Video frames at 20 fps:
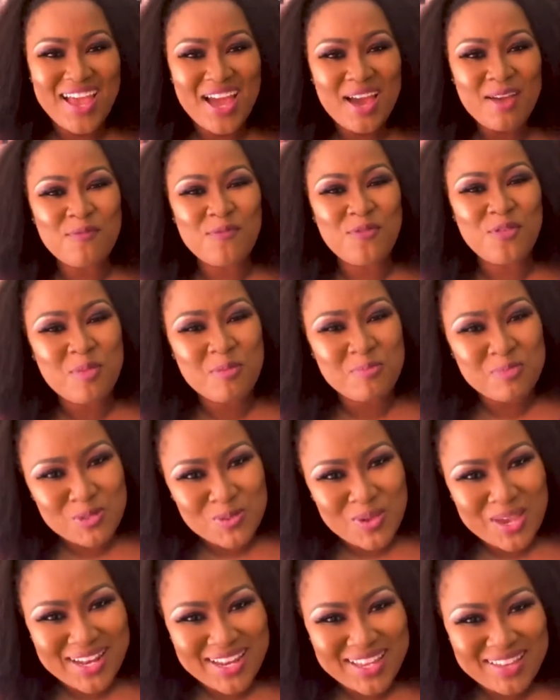I'm Vumi
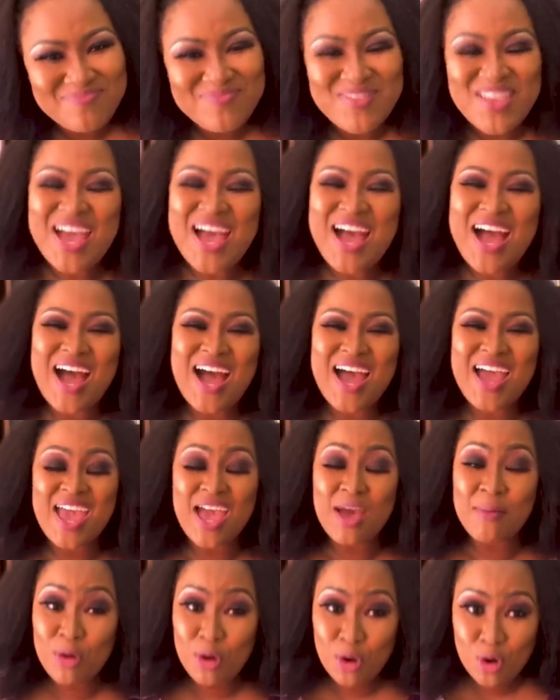Msweli. I
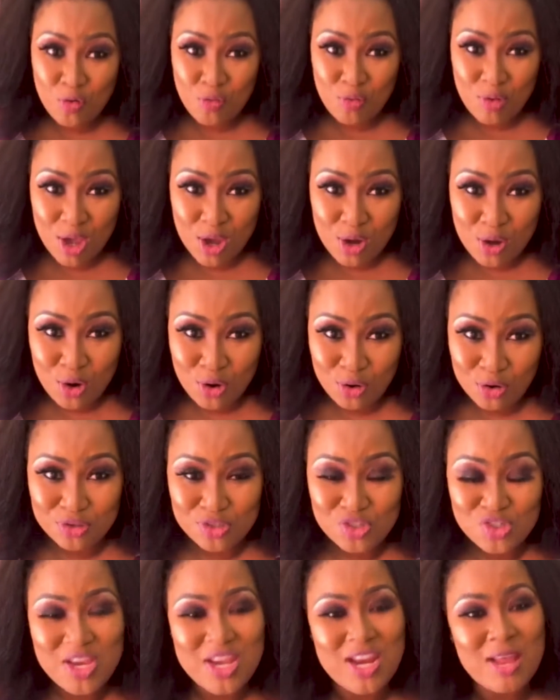am a career
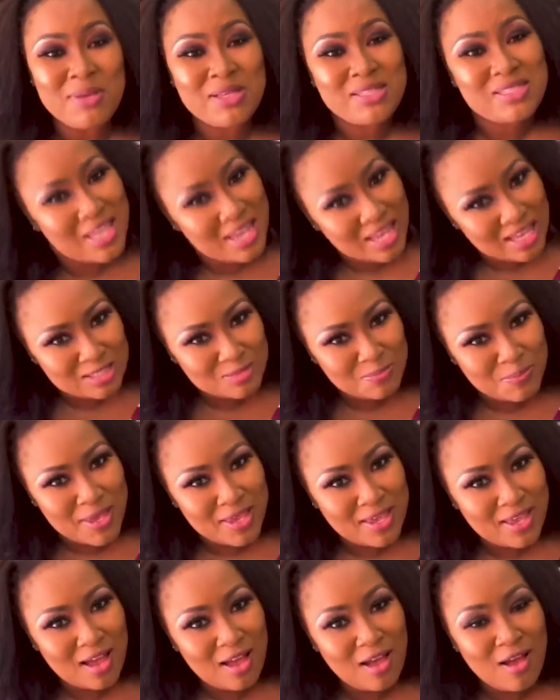coach and I'm a TEDx
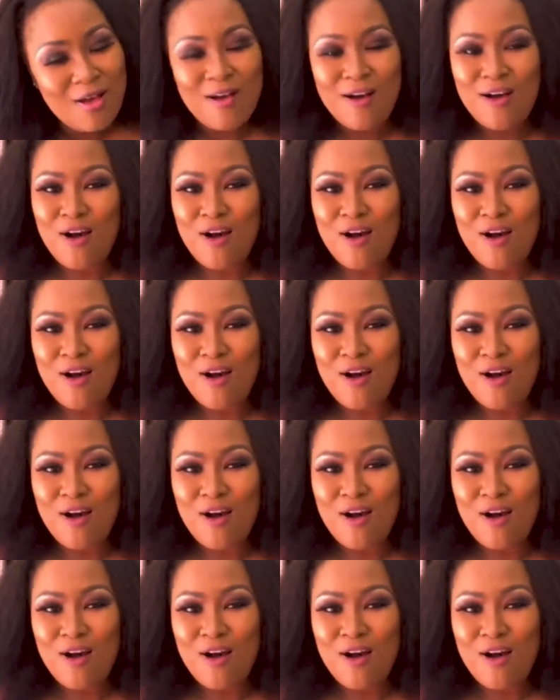speaker